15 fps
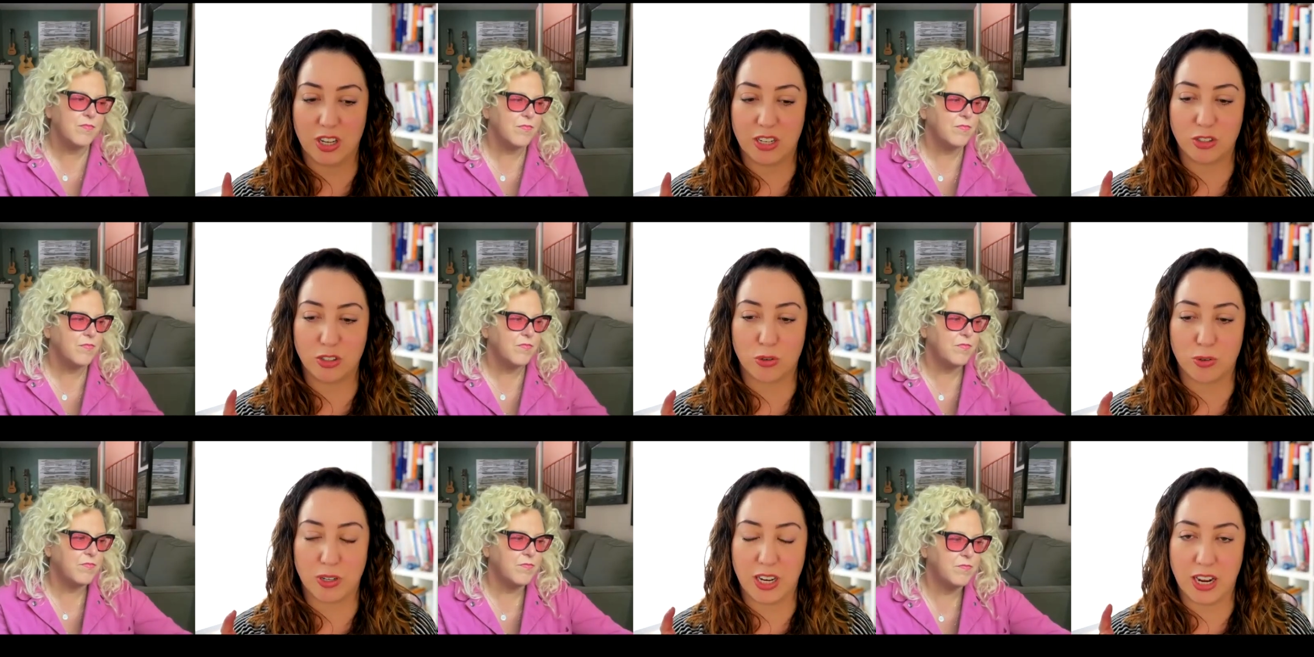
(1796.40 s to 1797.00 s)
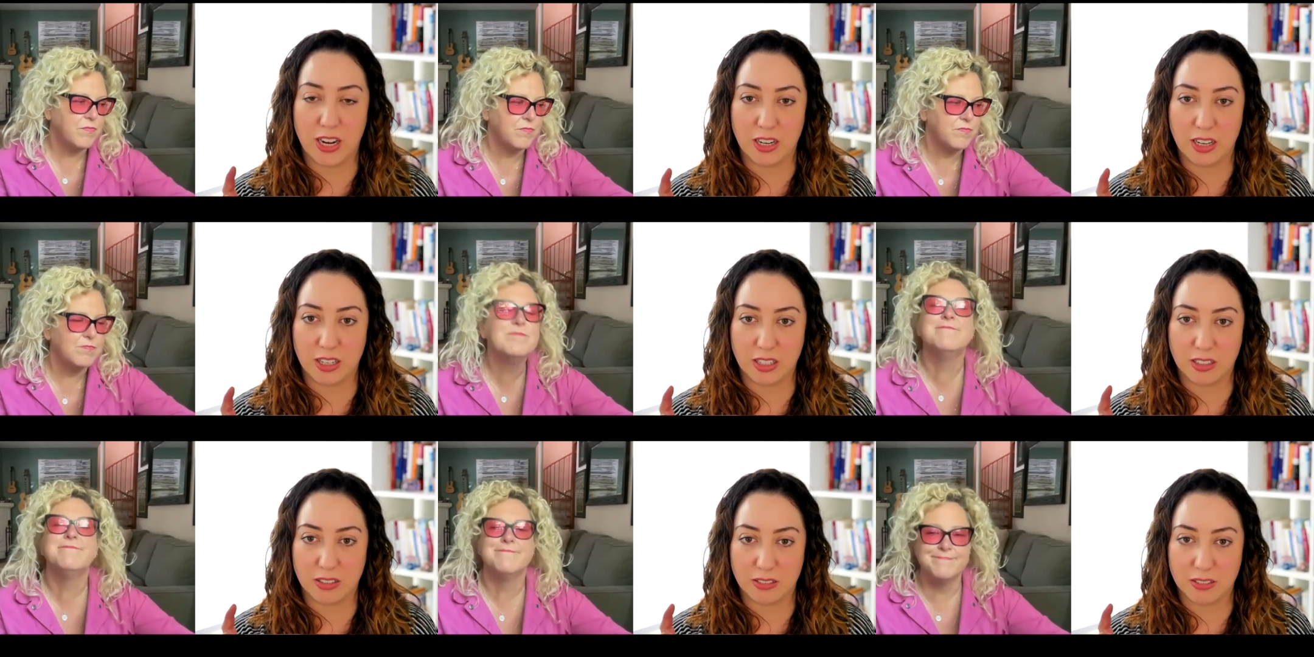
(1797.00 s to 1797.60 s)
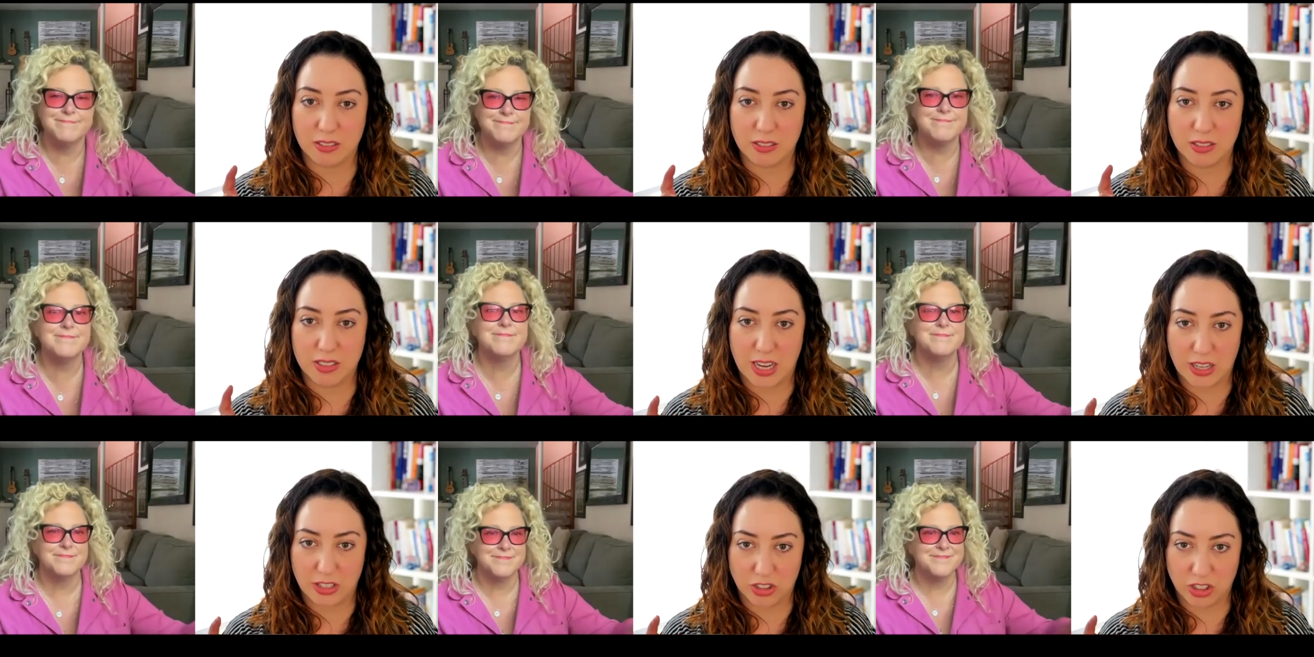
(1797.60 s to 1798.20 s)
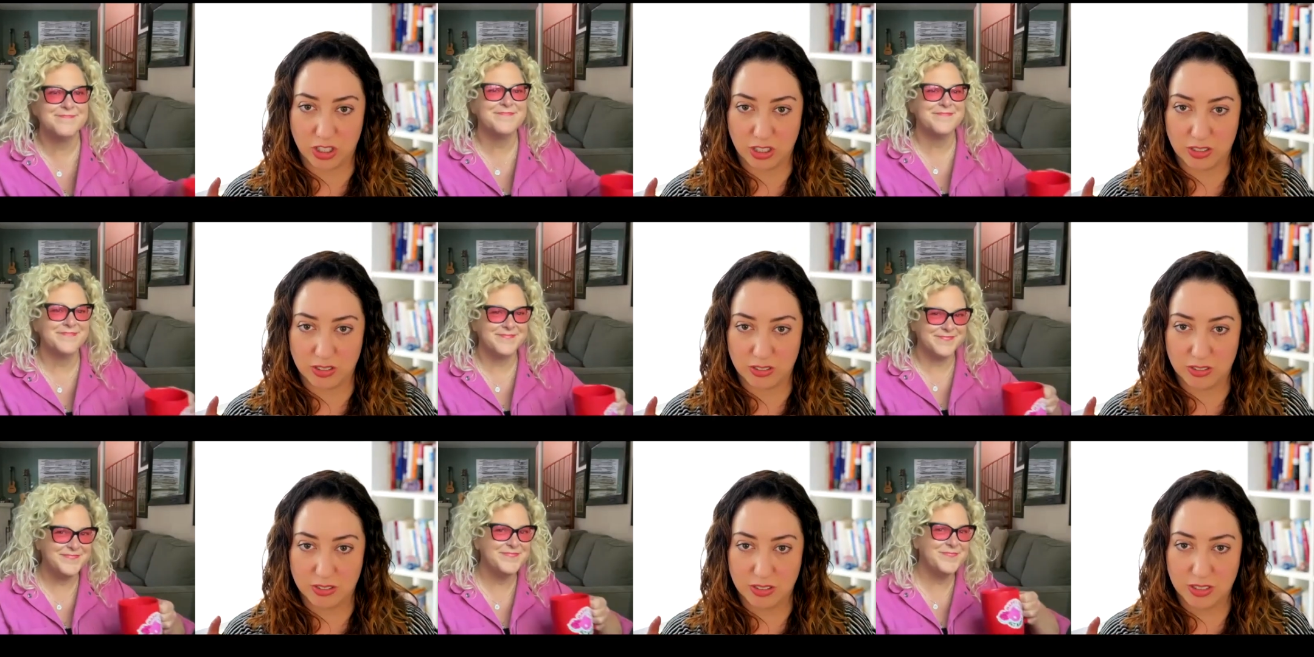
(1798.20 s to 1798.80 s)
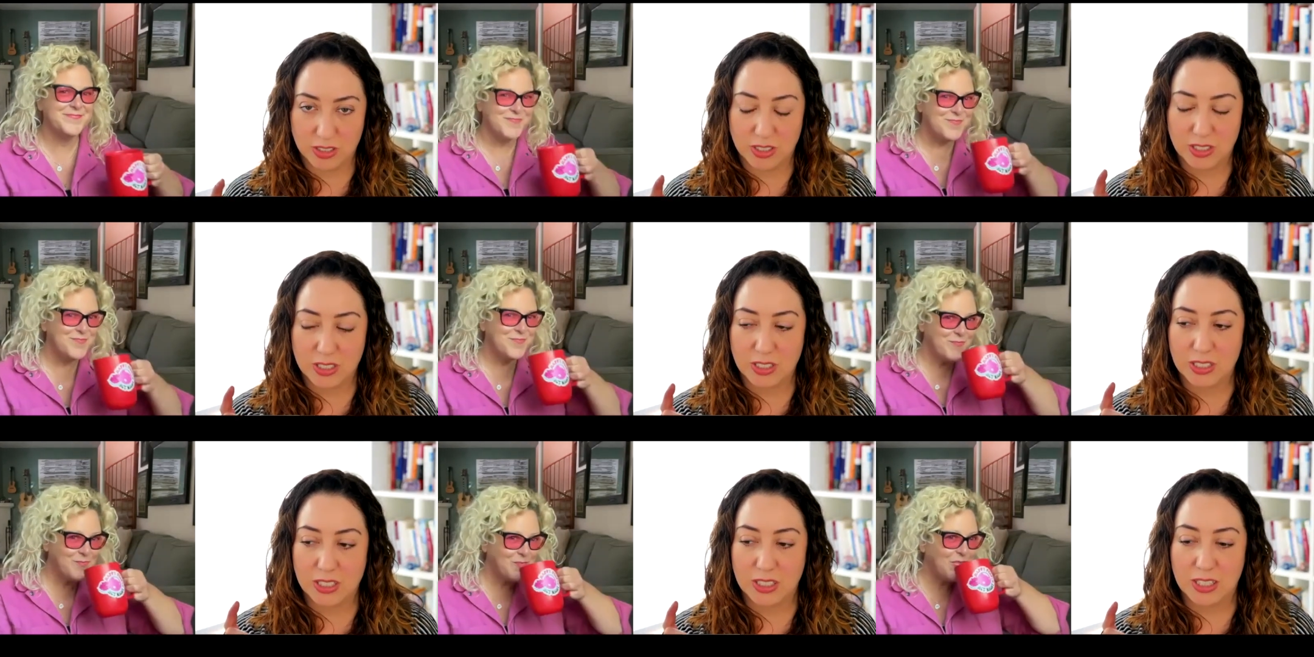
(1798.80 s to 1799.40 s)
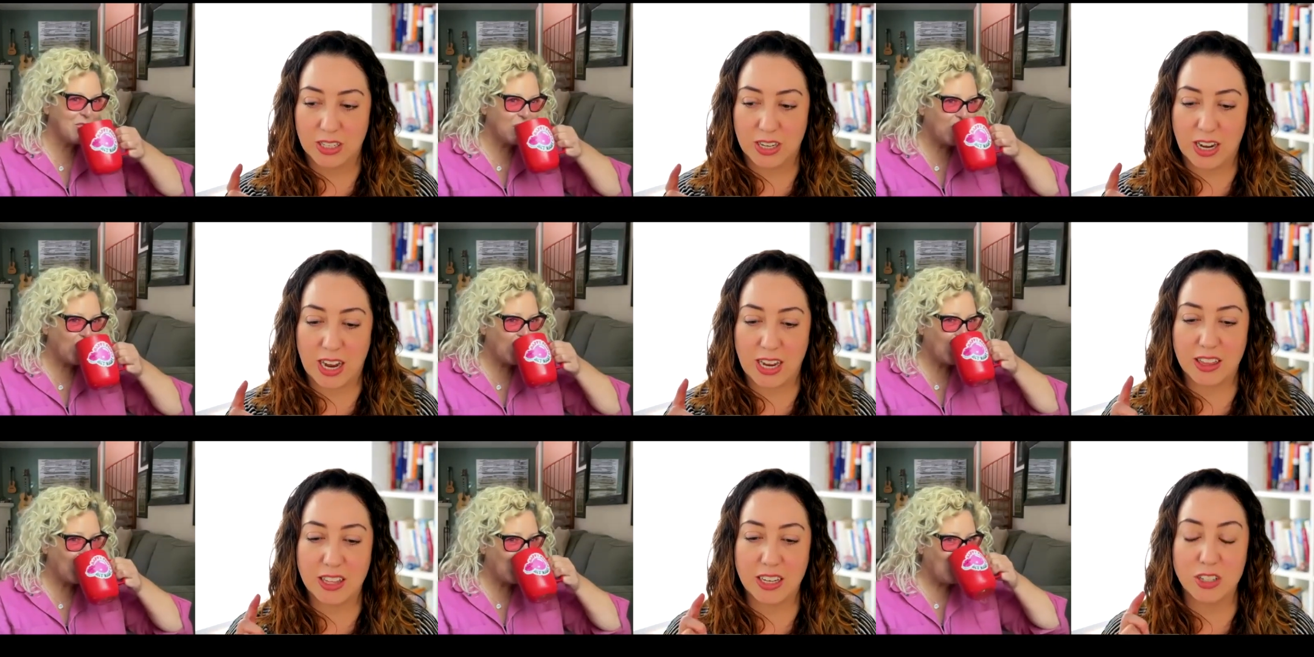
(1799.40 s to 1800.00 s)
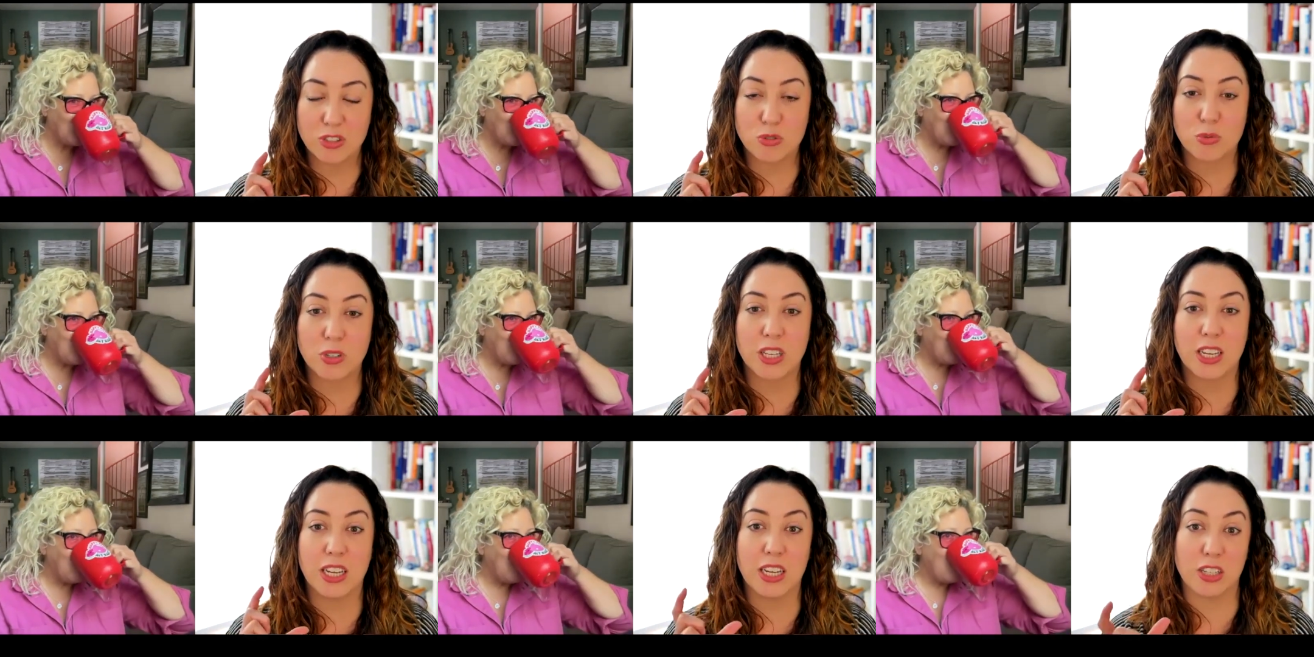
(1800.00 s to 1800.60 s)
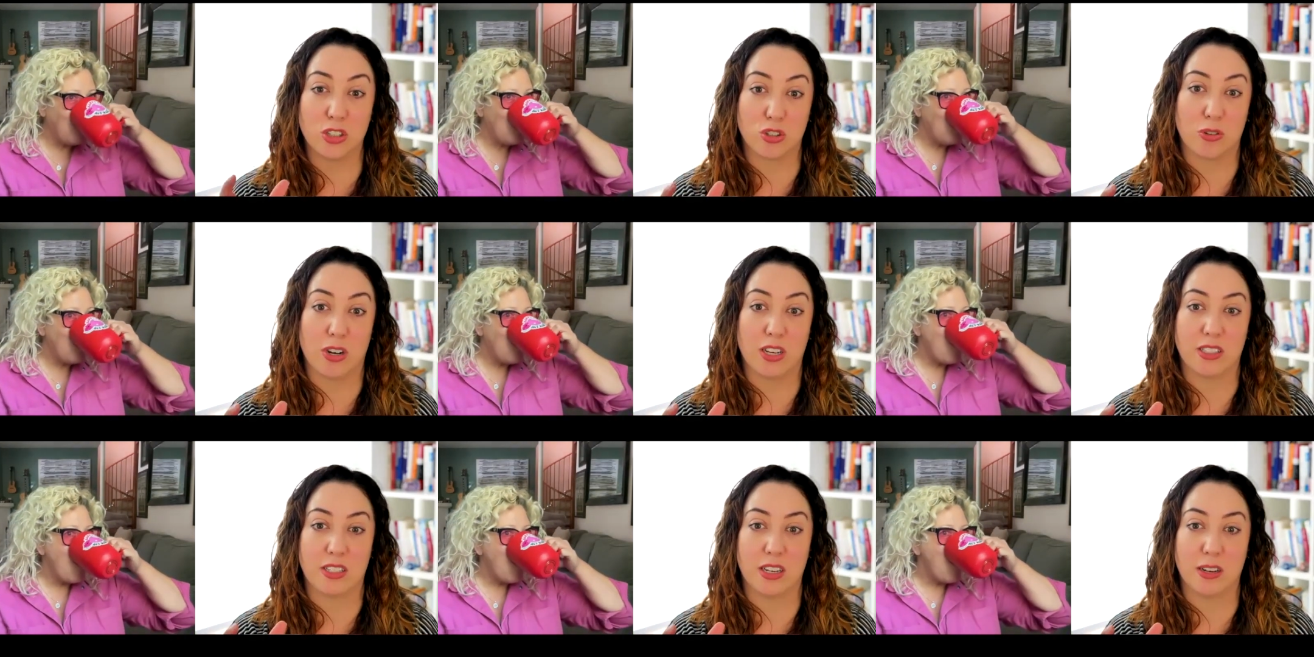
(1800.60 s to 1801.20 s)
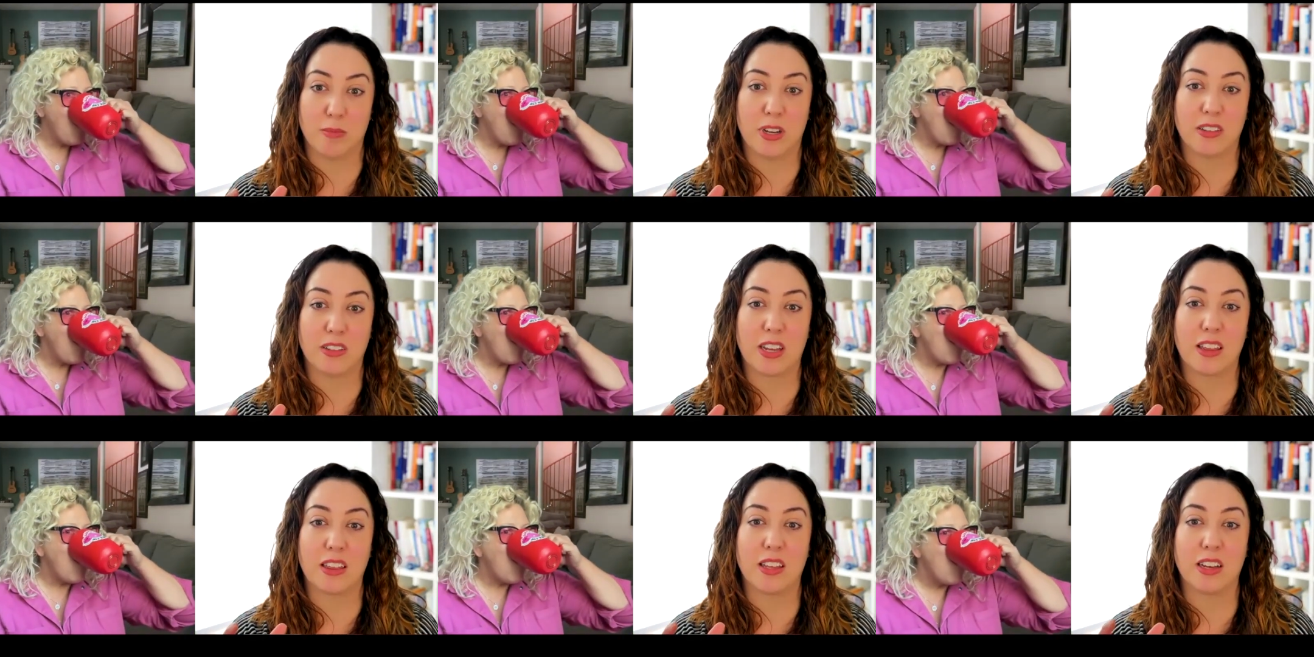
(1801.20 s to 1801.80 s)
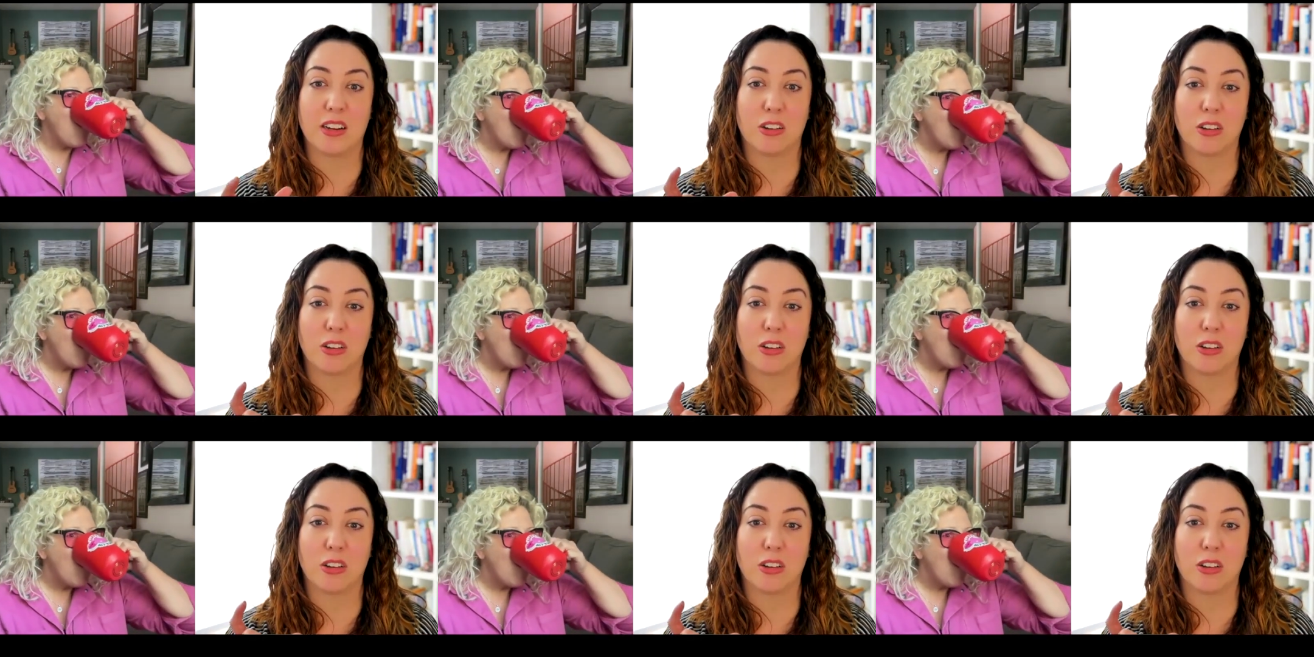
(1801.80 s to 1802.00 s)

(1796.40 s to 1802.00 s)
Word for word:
Speaker 1: and creating tension mm-hmm. i think is really interesting because i think a